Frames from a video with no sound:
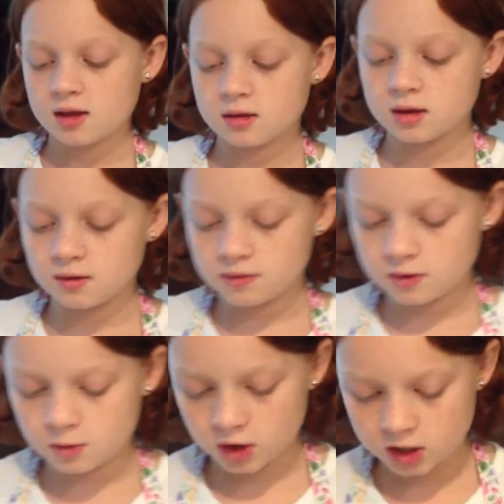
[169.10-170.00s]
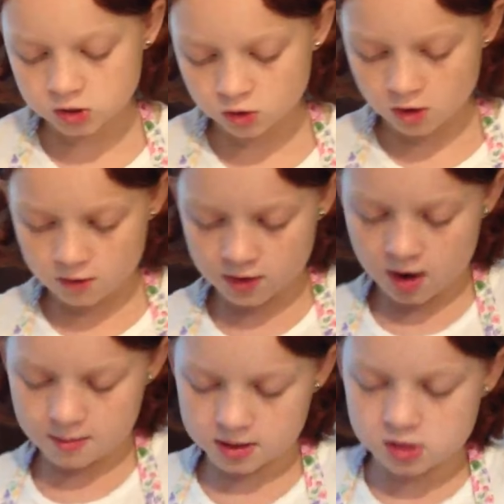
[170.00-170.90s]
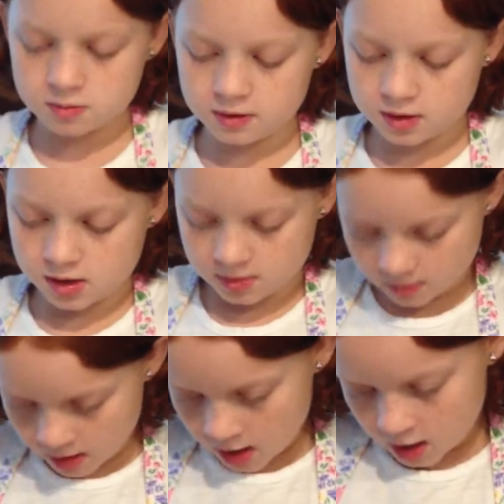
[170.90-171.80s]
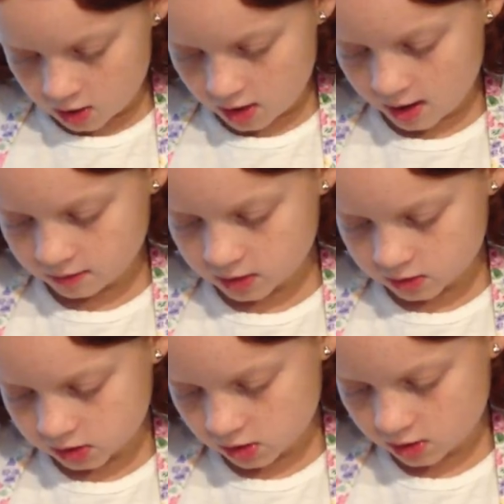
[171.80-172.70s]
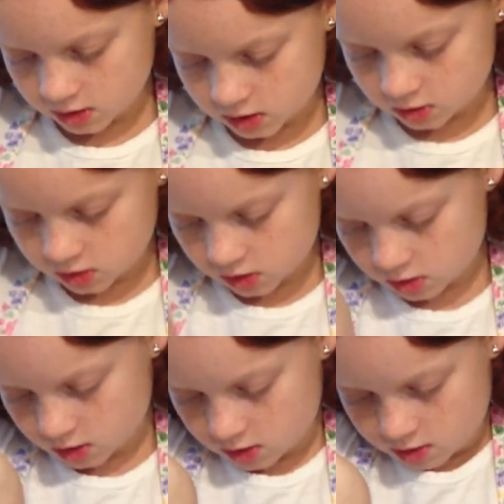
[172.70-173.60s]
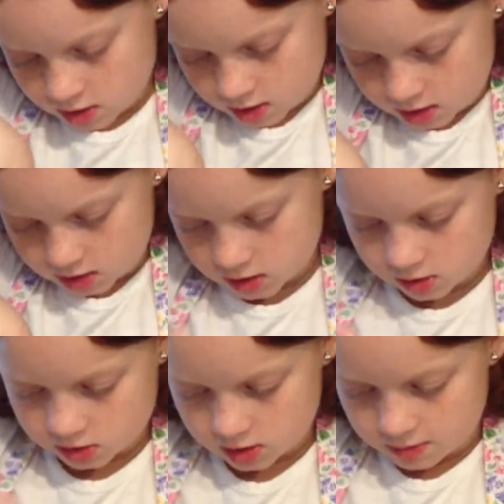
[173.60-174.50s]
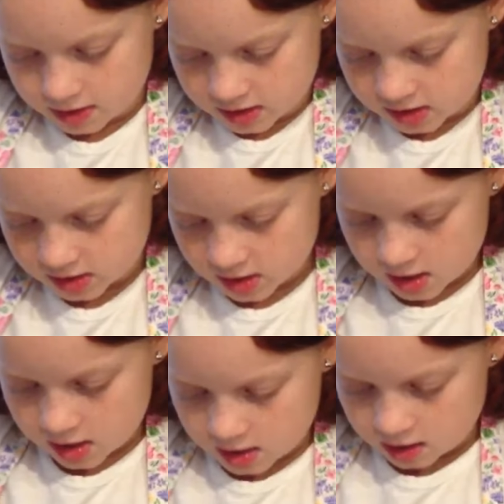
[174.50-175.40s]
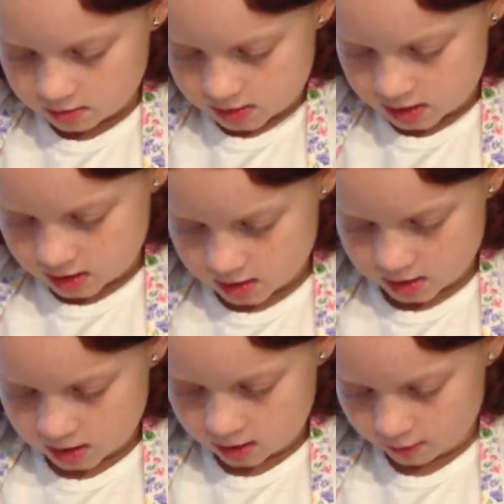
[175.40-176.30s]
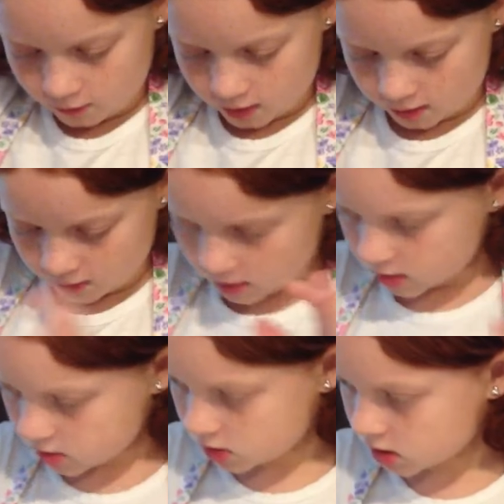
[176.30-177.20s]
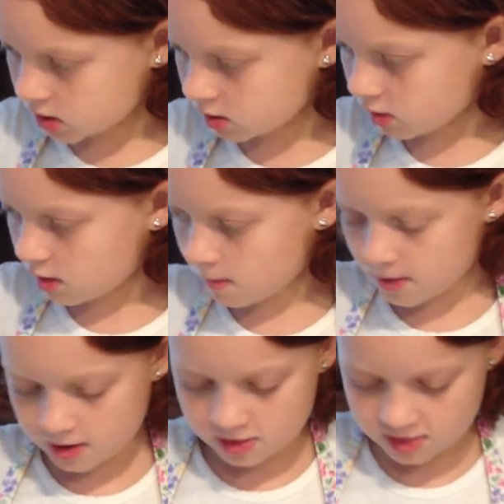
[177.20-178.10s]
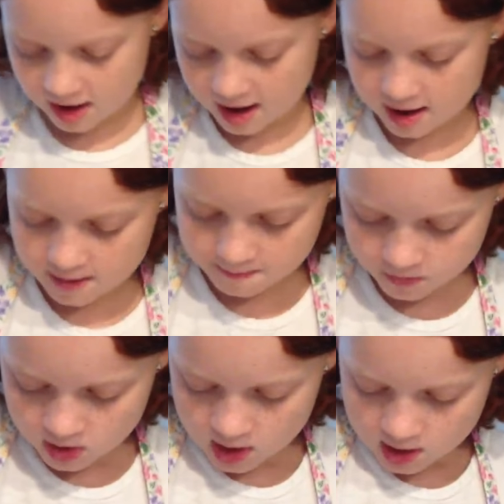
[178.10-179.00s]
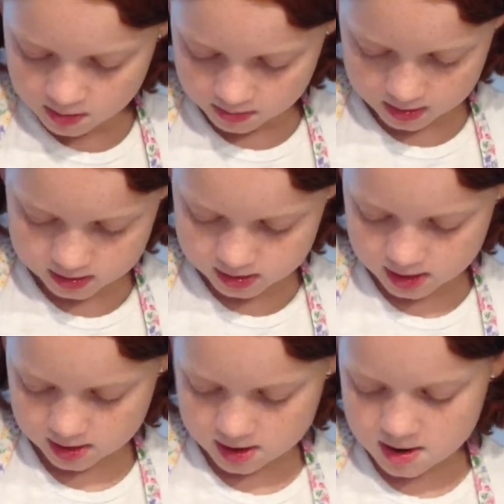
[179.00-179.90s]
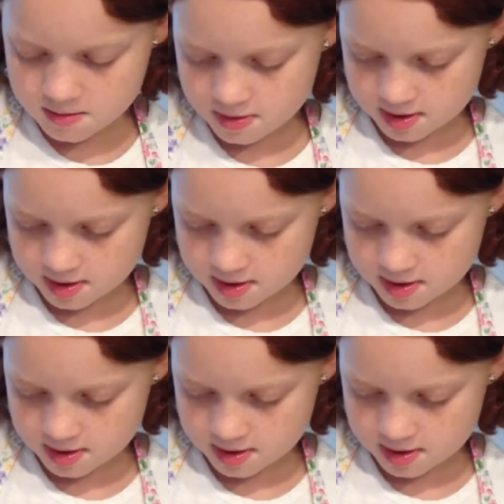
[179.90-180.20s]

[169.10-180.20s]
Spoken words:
give you more control over how much you put in. You don't have to use salt because tuna's already kind of salty, but this gives it a nice flavor. So just a little bit of that. Mix that up.